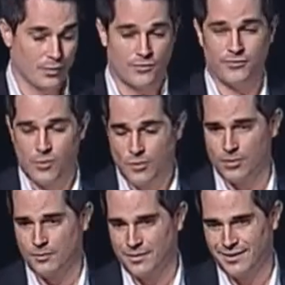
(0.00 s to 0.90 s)

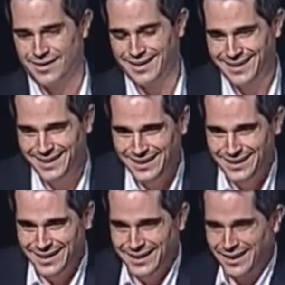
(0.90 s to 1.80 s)
reform
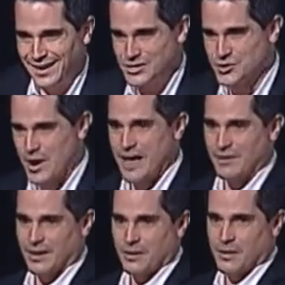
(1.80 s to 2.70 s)
is
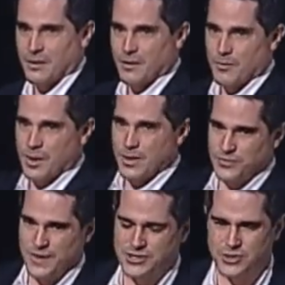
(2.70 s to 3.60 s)
driving a much
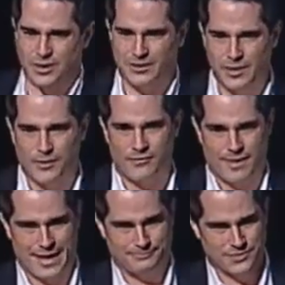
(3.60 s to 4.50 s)
faster clip of
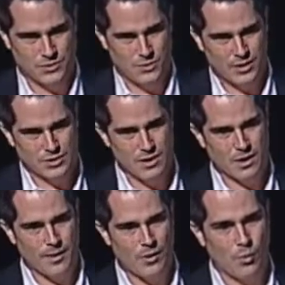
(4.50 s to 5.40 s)
that. So we want to talk
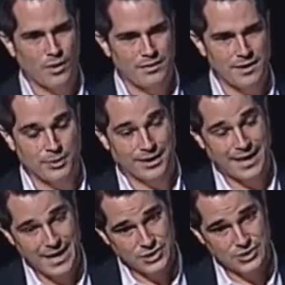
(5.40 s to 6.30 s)
about what are the
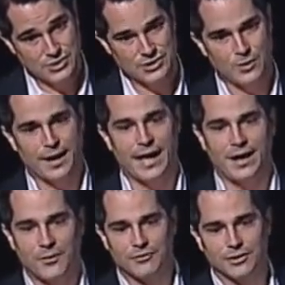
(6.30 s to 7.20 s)
implications to you, but how
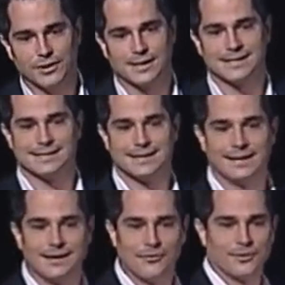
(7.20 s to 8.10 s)
do we have to look at this thing
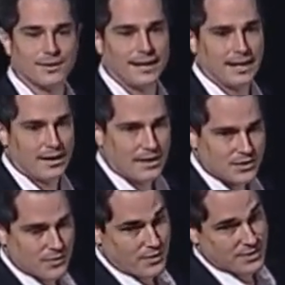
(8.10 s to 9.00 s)
differently and get
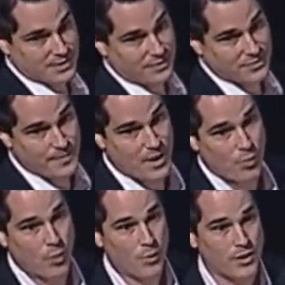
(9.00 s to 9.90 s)
honest with ourselves about
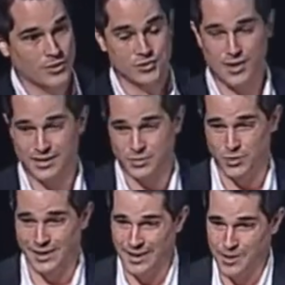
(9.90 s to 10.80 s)
what we are trying to
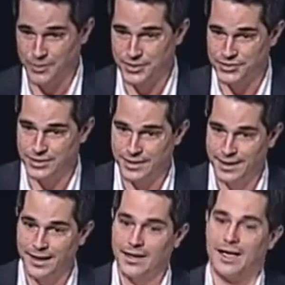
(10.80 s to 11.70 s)
accomplish,
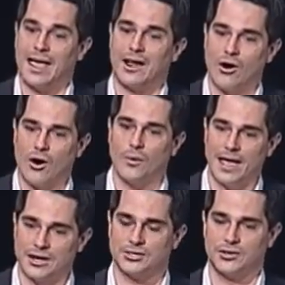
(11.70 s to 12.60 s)
and are we
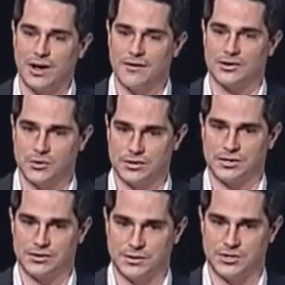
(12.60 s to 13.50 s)
actually driving towards
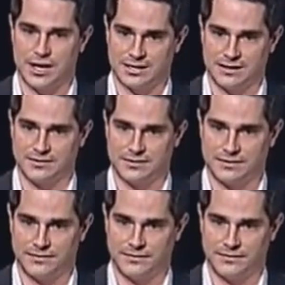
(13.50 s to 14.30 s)
those objectives,